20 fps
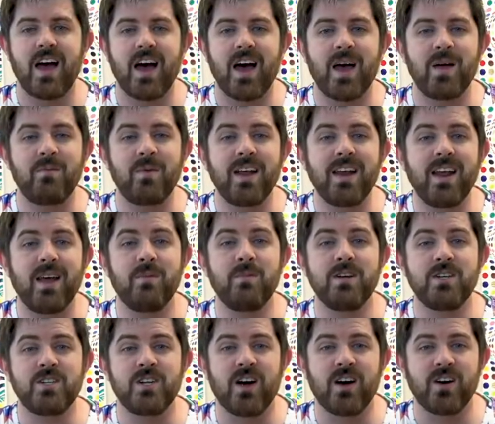Hi, my name is
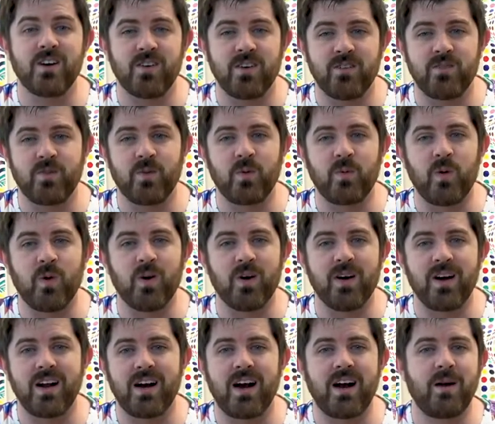Sean Christopher Ward,
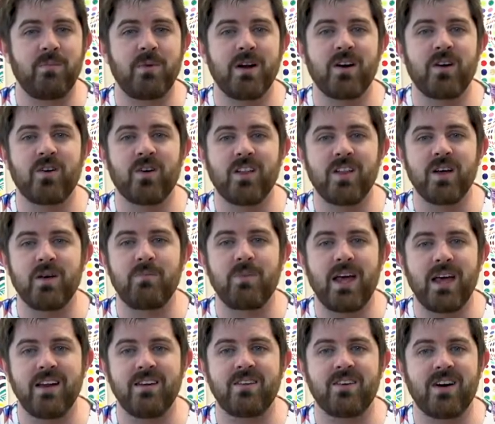and I'm an acrylic
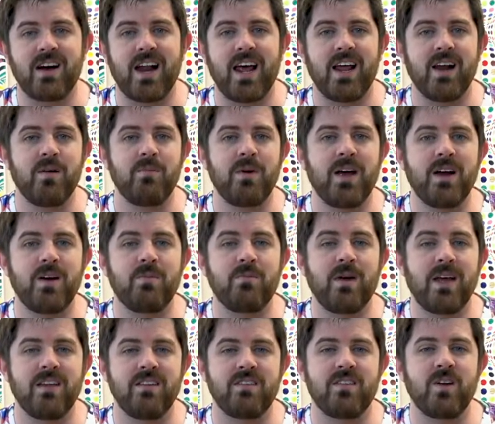painter and animator
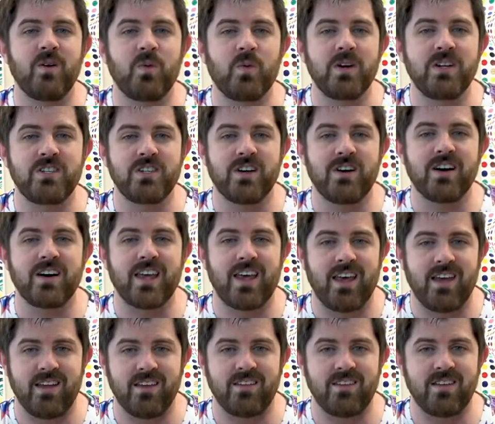based in Wichita,
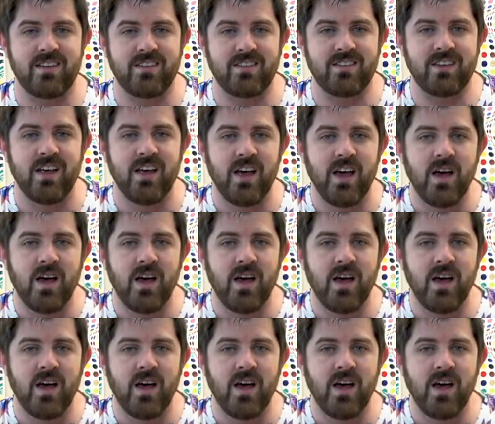Kansas.